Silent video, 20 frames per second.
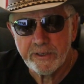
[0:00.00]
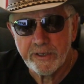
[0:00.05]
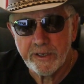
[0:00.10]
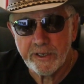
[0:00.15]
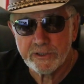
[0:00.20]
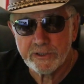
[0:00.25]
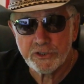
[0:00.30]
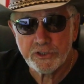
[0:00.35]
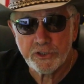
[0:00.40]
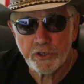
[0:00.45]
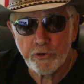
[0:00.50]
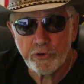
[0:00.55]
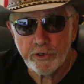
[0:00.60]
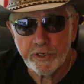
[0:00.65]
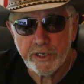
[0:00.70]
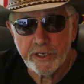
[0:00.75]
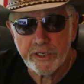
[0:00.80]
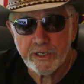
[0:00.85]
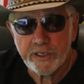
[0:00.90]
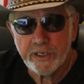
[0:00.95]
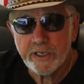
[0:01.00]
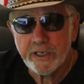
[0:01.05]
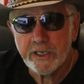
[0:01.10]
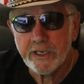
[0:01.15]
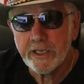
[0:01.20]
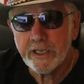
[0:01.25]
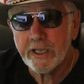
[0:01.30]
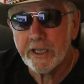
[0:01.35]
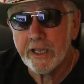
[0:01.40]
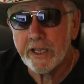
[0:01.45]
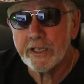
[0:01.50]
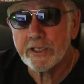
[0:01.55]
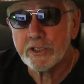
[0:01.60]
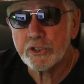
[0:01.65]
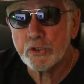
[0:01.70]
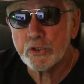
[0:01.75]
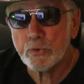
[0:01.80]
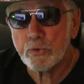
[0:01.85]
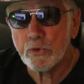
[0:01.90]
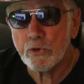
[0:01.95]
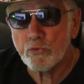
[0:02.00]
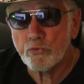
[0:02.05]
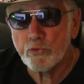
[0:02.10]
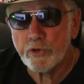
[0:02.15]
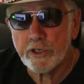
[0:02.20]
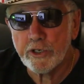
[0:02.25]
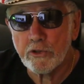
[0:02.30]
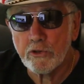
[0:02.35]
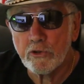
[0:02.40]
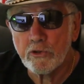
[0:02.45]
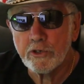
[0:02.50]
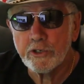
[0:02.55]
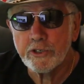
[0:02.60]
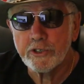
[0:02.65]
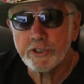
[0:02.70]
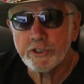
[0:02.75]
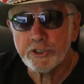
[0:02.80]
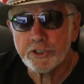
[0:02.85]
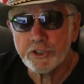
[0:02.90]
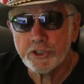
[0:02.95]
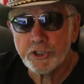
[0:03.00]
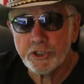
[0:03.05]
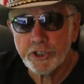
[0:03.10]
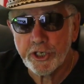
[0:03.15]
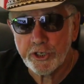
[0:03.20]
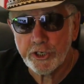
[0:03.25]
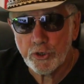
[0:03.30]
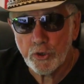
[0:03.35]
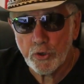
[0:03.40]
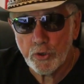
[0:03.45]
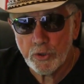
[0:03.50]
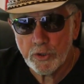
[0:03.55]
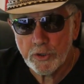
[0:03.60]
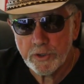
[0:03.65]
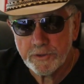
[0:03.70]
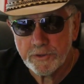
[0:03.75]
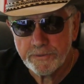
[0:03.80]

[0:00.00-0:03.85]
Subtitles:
It's turning into a real shithole.